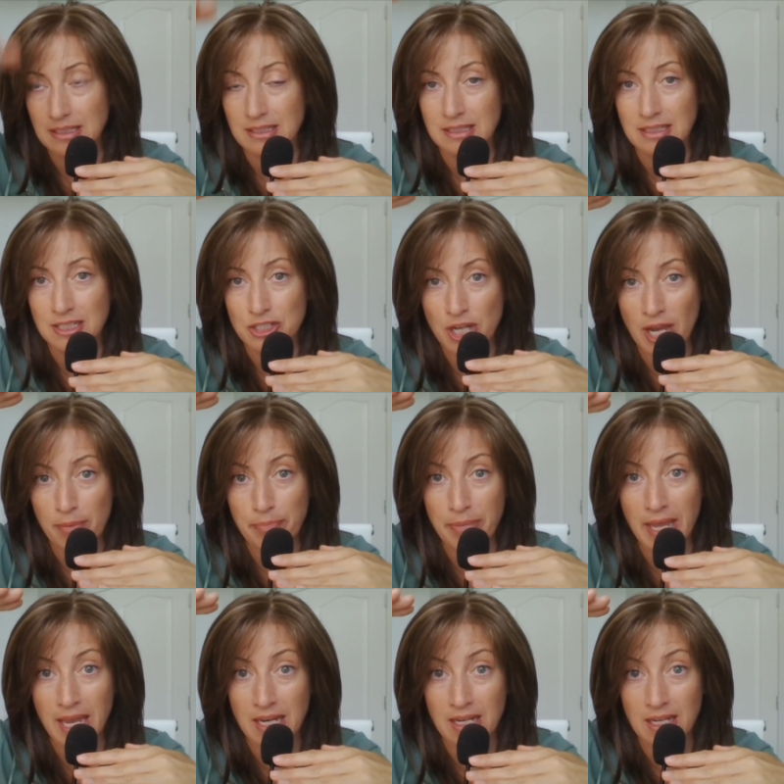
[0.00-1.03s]

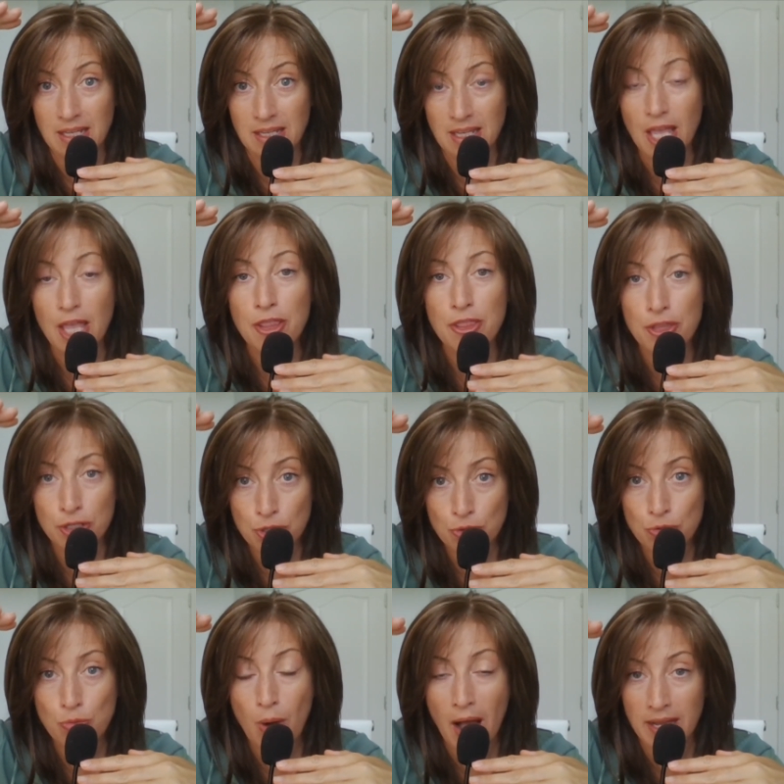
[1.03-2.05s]
Champagne, the new
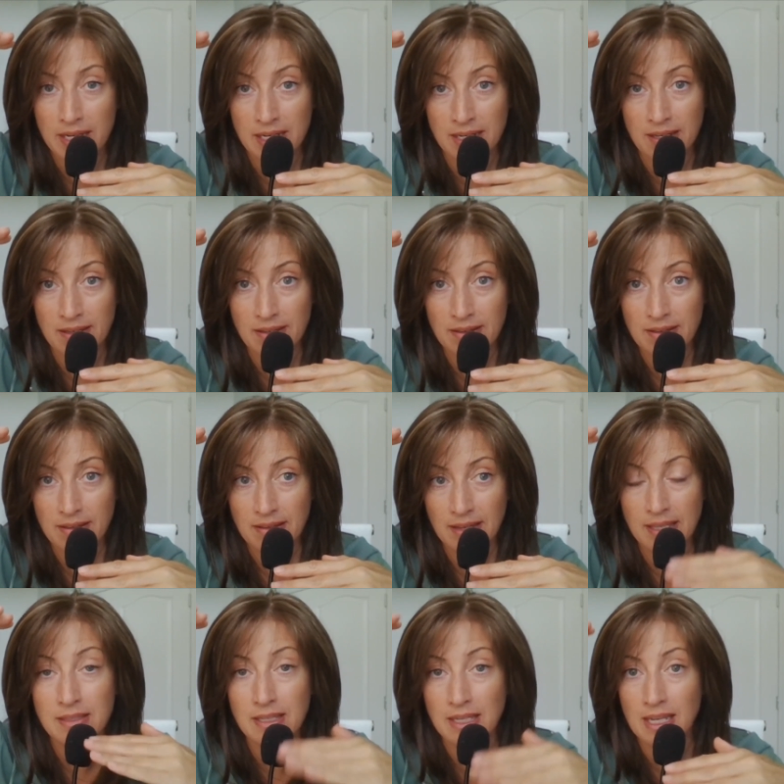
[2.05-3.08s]
wine
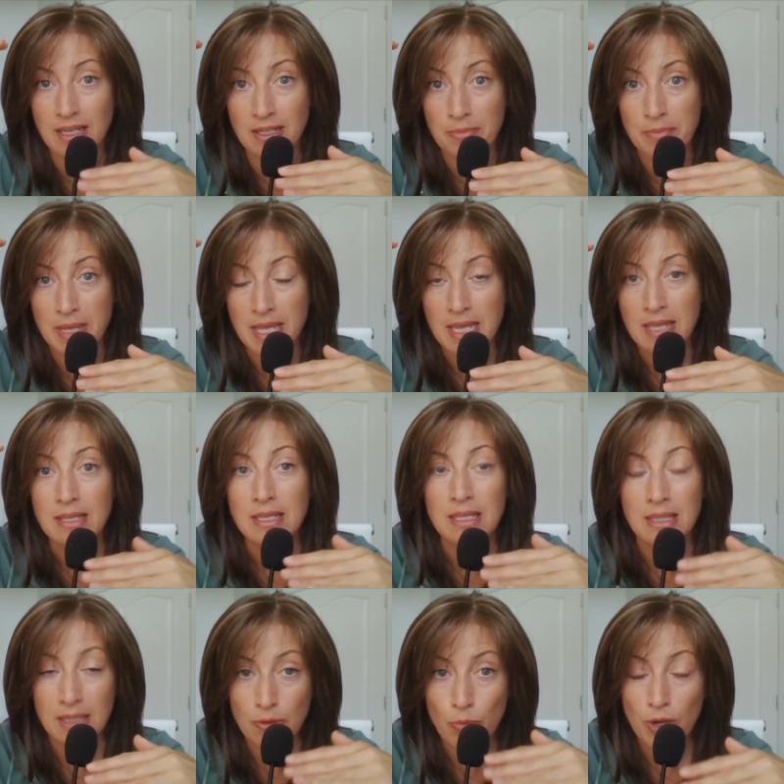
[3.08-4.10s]
in the kingdom.
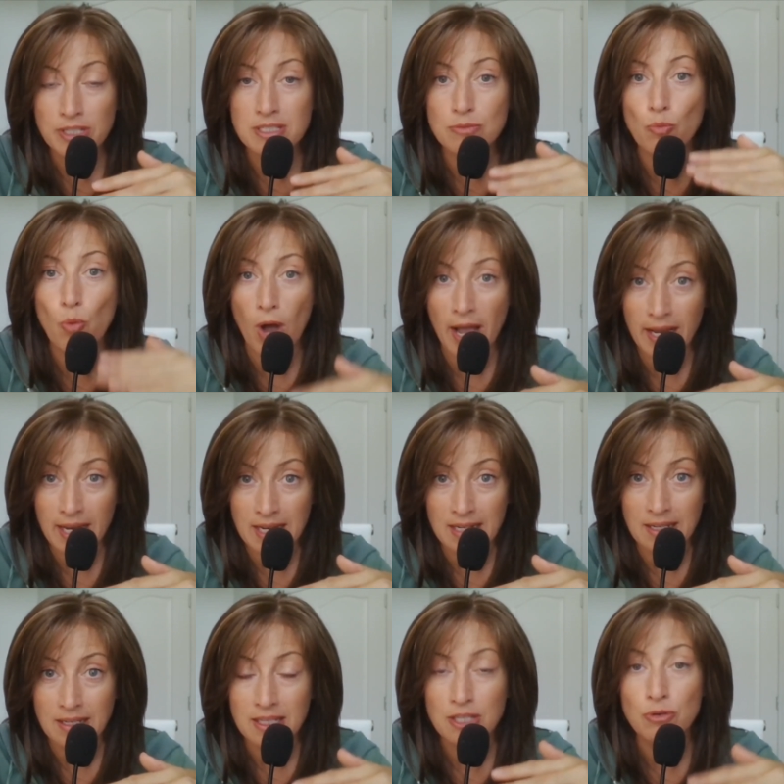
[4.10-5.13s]
What's
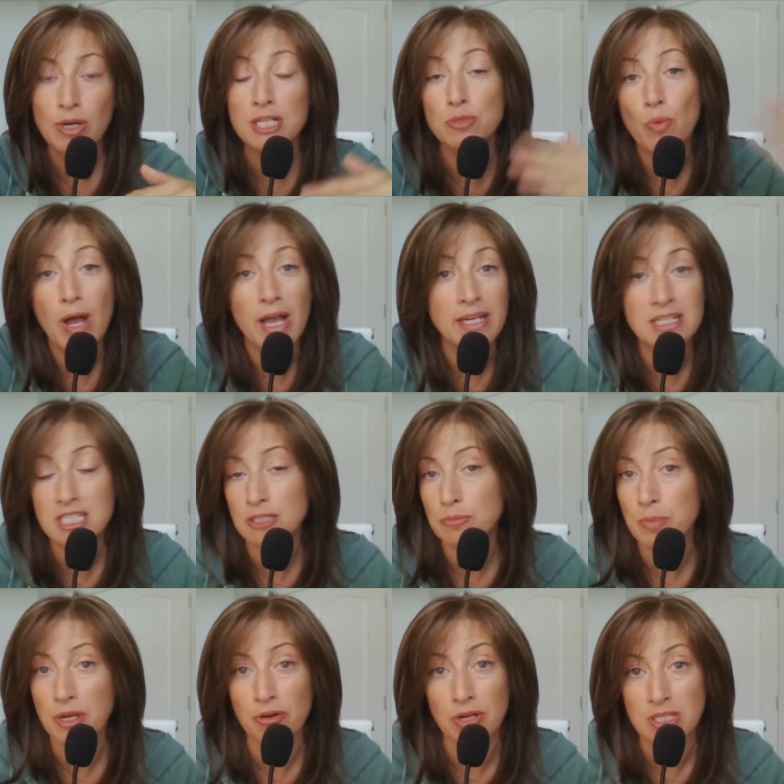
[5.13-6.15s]
wine? You guys, wine is
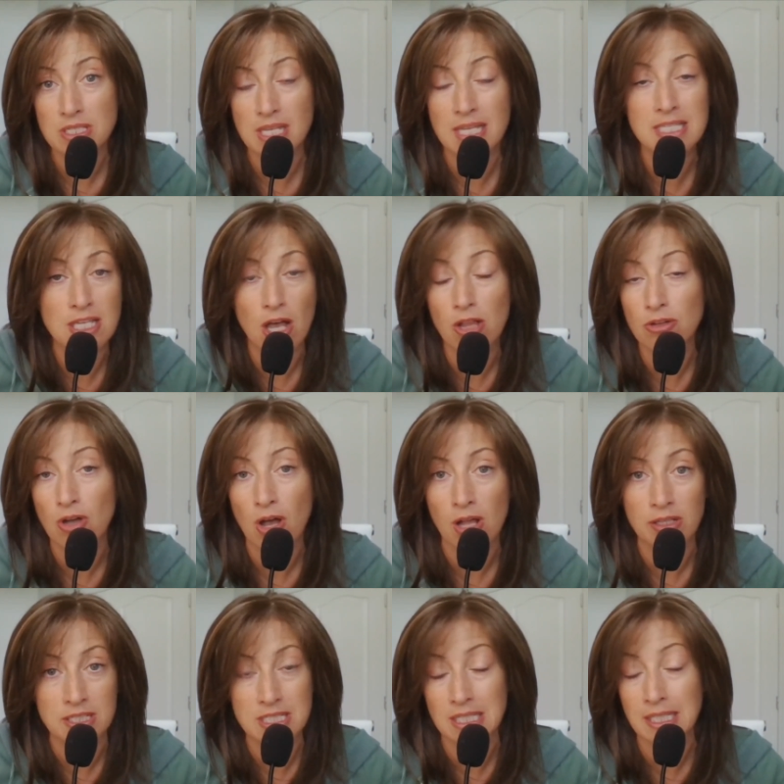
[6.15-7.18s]
spirits. It's alcohol.
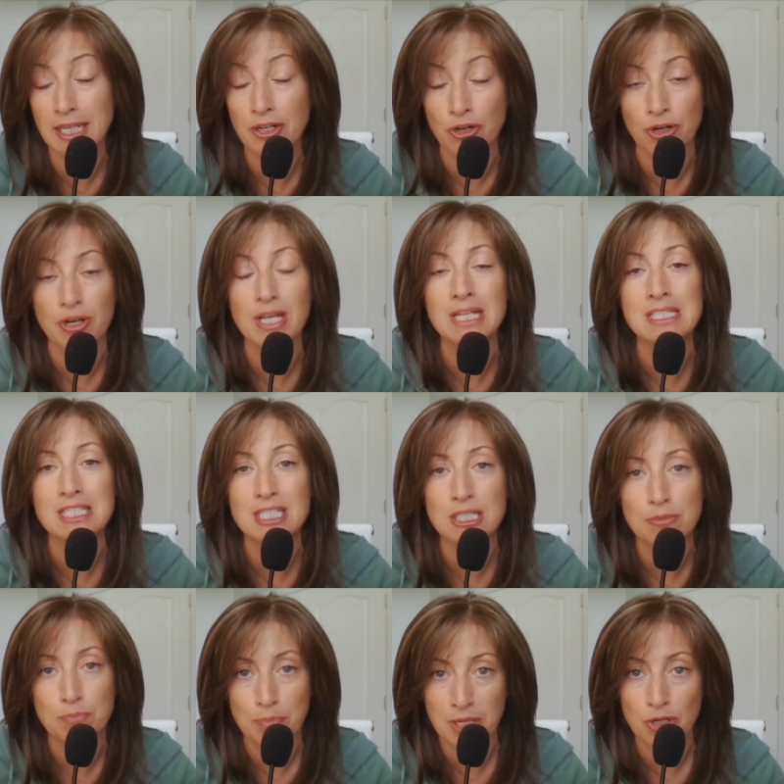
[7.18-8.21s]
It's liquor. It's
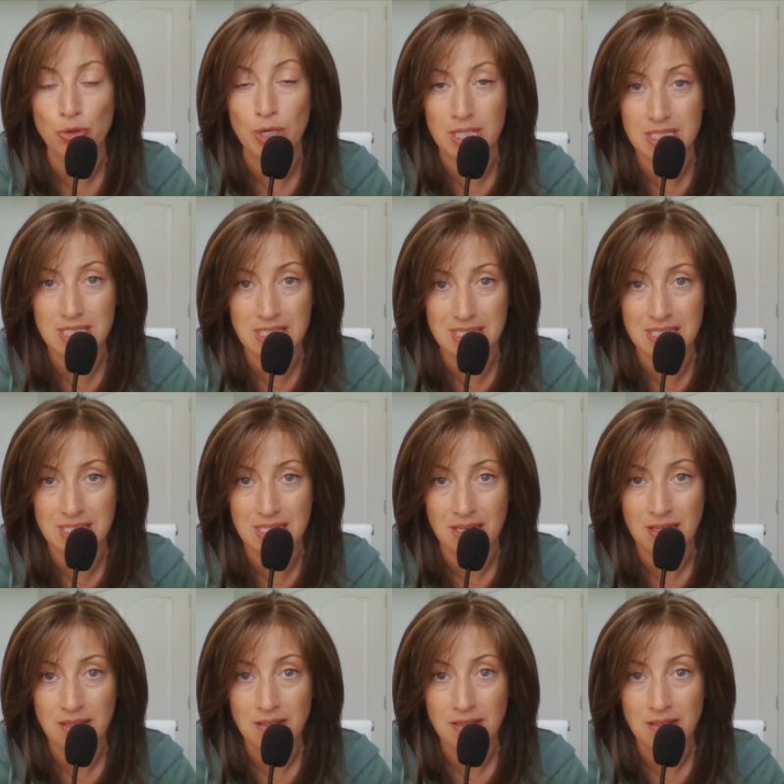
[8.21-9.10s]
spirits.